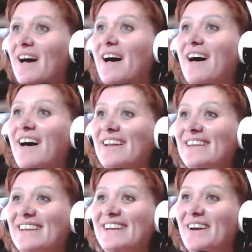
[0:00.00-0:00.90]
I
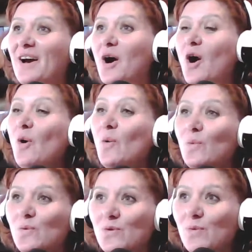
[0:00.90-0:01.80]
can't.
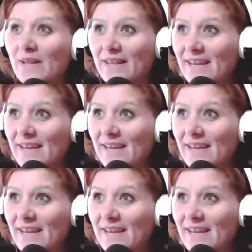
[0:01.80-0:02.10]
Oh, really?